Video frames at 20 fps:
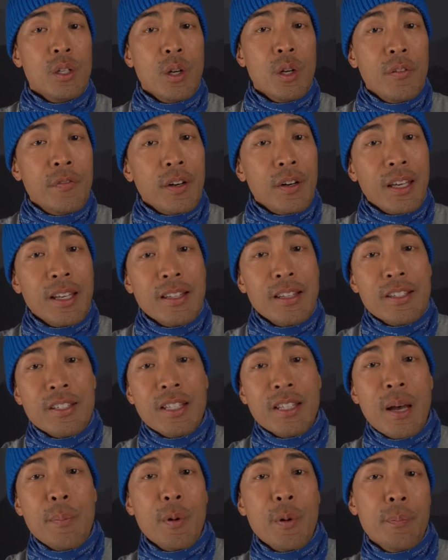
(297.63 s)
Don't forget to
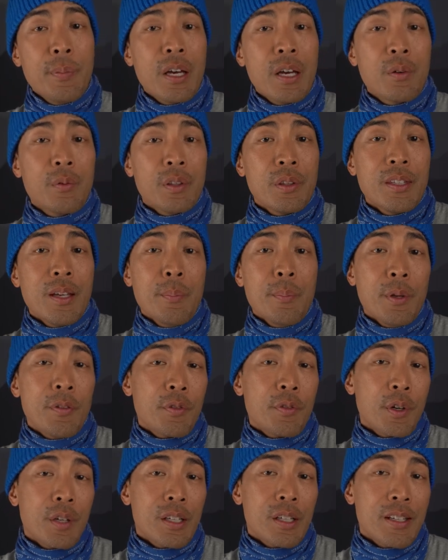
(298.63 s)
snap a pic with them
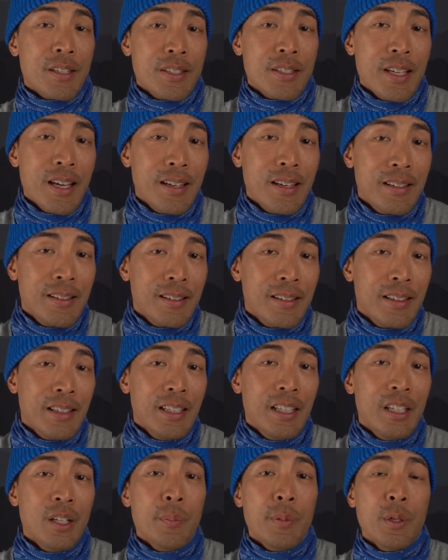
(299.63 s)
before you descend.
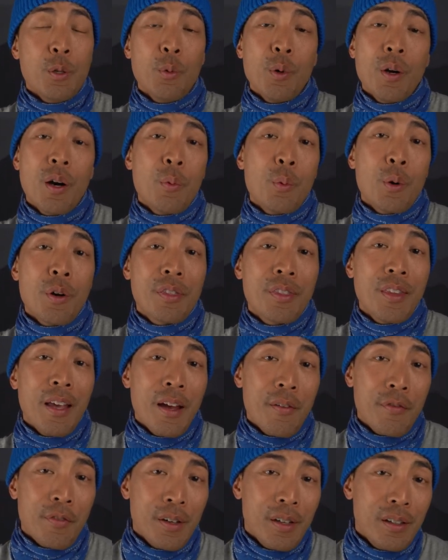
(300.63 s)
It'll be well worth
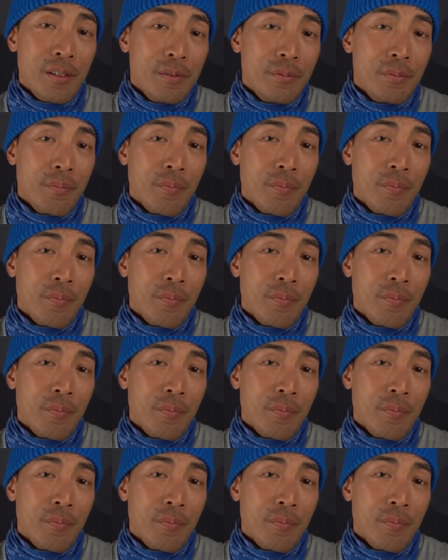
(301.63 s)
the effort.